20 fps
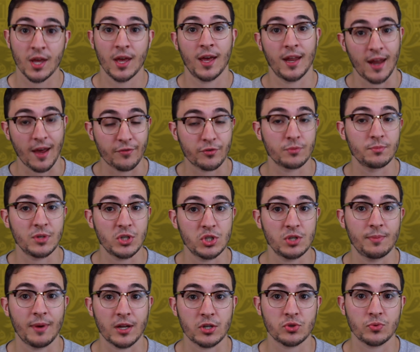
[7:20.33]
And after Michy
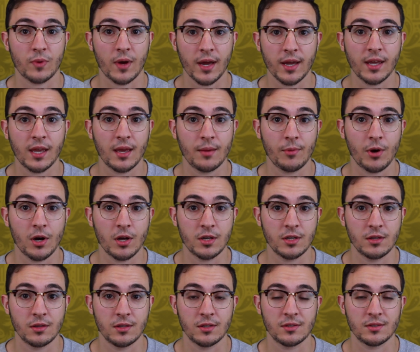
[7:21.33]
Batshuayi came on
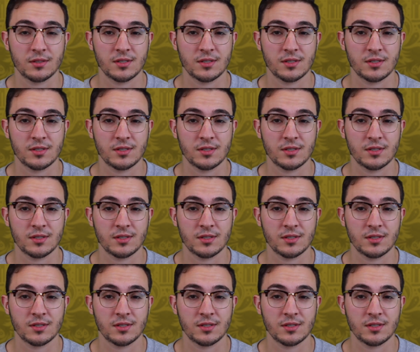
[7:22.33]
in the